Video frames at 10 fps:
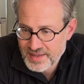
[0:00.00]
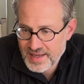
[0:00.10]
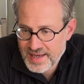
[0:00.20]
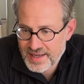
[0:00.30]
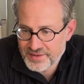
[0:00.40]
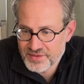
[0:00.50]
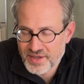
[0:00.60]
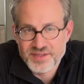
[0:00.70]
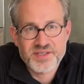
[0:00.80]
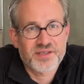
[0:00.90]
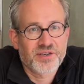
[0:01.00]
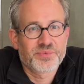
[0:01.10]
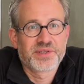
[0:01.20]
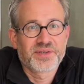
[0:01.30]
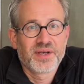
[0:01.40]
And I'll start
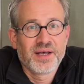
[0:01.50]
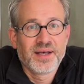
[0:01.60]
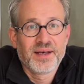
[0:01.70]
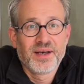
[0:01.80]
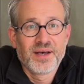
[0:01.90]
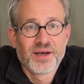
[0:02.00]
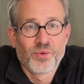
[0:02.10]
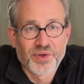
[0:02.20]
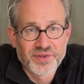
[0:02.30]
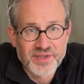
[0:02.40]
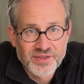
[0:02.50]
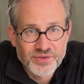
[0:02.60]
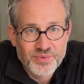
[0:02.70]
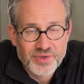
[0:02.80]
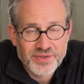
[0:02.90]
with what
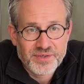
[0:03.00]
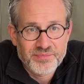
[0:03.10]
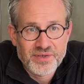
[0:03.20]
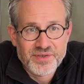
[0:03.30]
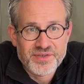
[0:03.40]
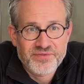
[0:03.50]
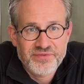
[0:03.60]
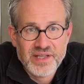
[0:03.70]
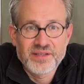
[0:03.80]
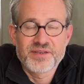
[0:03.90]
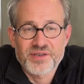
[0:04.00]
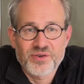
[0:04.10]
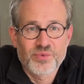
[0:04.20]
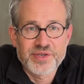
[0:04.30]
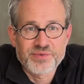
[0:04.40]
didn't work, because failures are
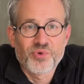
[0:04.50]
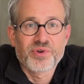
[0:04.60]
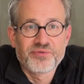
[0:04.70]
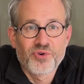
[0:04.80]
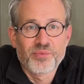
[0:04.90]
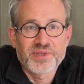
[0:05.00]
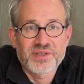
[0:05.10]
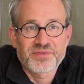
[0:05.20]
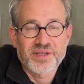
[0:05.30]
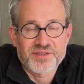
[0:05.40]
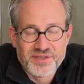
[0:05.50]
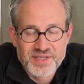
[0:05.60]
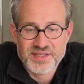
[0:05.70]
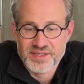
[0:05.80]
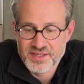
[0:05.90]
always more informative than
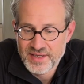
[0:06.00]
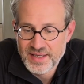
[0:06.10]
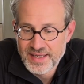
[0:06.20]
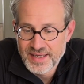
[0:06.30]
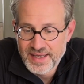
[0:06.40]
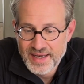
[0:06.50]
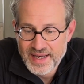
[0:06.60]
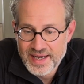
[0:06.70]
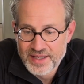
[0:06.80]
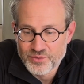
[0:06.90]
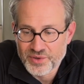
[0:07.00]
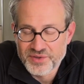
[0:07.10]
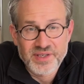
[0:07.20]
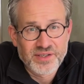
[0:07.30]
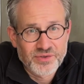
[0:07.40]
successes. And
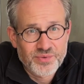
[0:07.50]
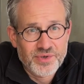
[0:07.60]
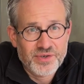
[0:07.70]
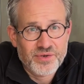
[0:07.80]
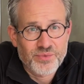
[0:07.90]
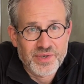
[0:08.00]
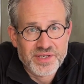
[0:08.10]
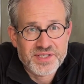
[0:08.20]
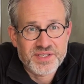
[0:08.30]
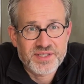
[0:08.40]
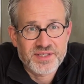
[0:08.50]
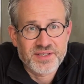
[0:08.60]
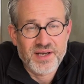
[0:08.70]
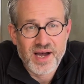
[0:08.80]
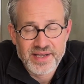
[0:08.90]
what didn't work was
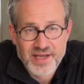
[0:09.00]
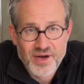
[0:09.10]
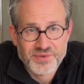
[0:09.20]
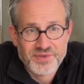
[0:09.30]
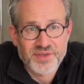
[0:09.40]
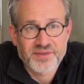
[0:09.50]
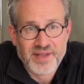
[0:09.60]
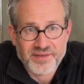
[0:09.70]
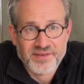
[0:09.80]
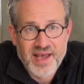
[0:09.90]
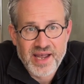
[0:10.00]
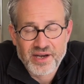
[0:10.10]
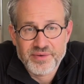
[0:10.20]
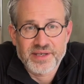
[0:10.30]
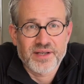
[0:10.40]
guying out the tent,
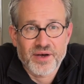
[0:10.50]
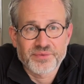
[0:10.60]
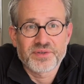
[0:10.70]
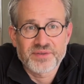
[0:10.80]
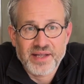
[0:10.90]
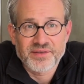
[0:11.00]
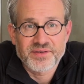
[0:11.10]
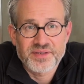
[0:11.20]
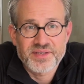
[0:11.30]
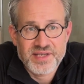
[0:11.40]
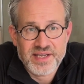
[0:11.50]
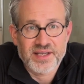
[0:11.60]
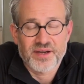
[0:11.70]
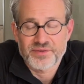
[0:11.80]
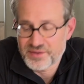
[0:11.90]
anchoring down the tent,
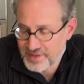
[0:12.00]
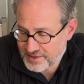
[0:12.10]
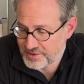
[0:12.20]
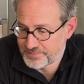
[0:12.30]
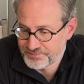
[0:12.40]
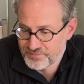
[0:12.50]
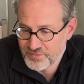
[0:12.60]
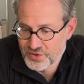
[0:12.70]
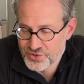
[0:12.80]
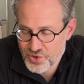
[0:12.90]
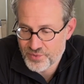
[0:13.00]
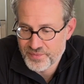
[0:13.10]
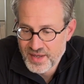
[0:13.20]
staking out the tent. So